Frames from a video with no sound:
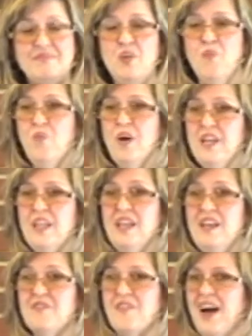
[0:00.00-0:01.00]
What
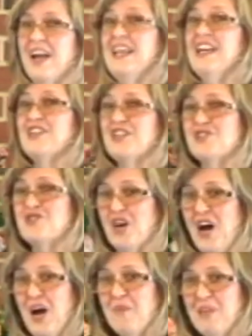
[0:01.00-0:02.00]
if I get the
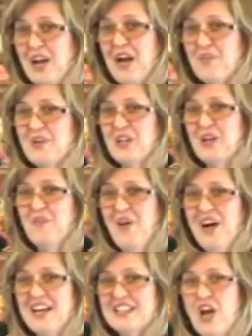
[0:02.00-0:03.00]
job that I really
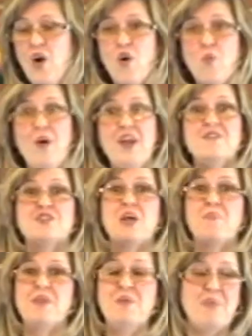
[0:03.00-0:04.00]
want? Or what if
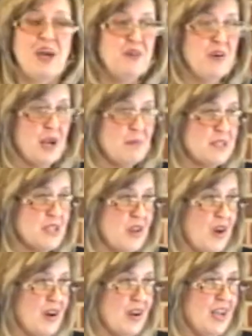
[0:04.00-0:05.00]
something better comes
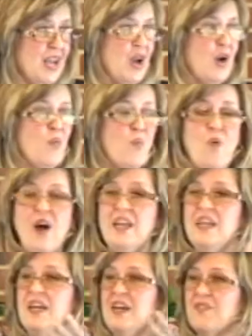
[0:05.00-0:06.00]
along? What
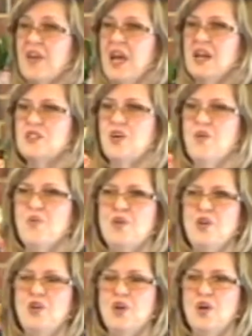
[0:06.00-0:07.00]
if? So
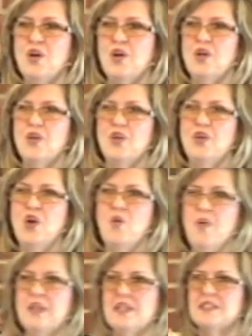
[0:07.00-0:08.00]
you know
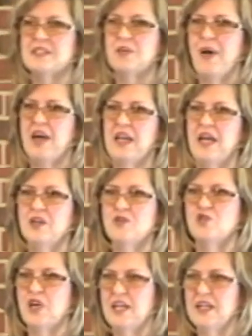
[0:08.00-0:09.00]
what this is about
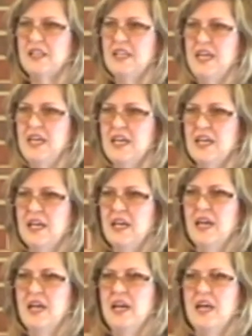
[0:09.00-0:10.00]
energetically?
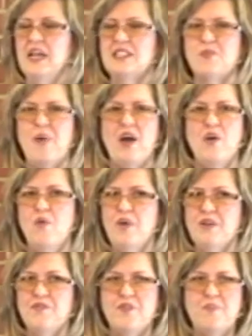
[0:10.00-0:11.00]
It's about
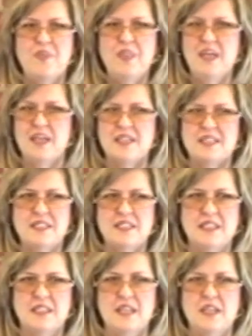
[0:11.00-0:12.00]
going from this
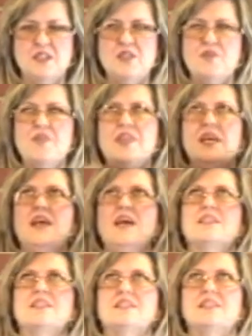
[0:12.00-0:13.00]
to
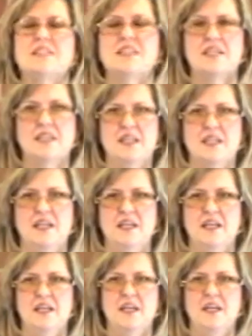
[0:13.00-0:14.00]
this.
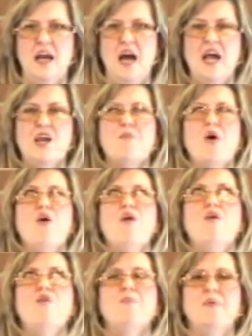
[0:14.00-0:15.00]
I am
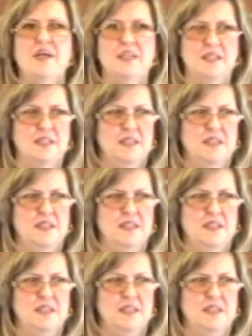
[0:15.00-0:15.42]
open.